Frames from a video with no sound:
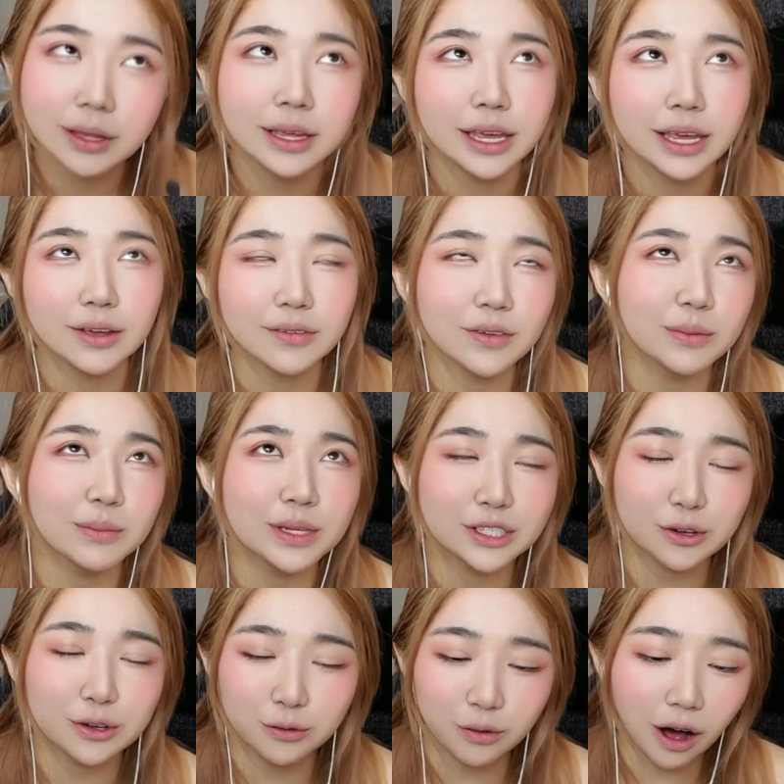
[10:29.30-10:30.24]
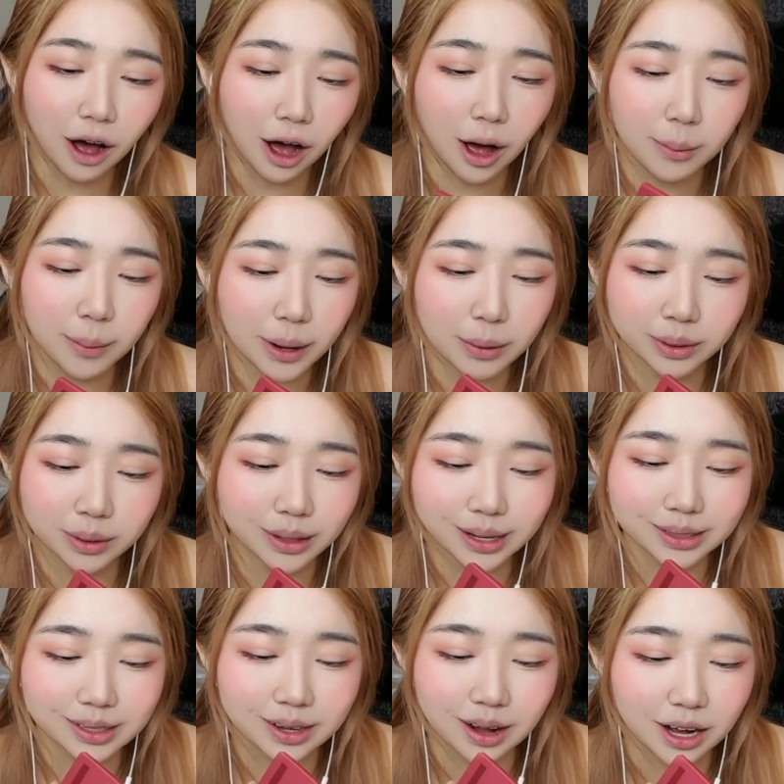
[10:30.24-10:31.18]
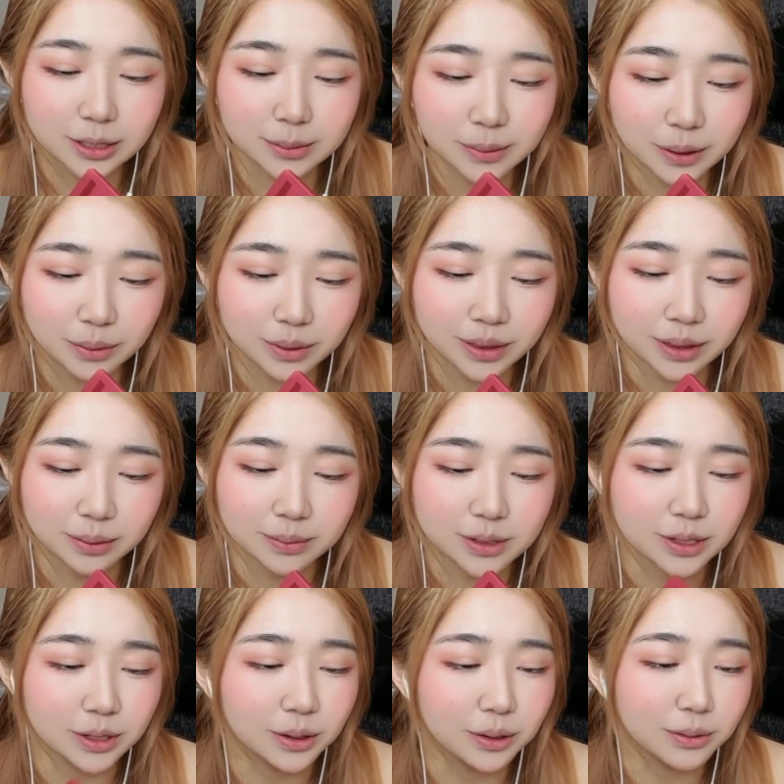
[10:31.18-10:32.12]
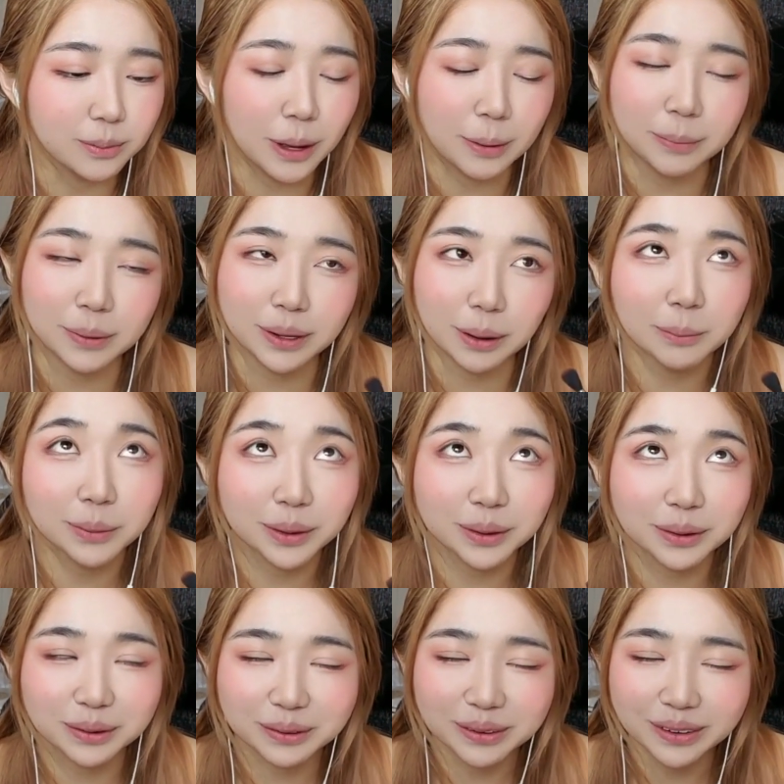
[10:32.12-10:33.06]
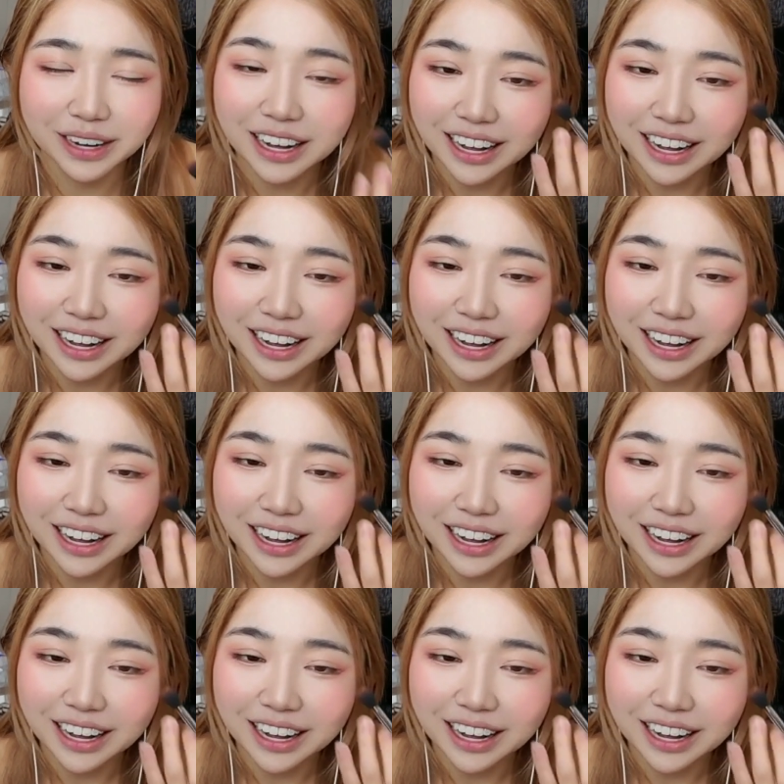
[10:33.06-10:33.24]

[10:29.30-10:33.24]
even Mr. Fob. I would like to cosplay with him too, Pepe W.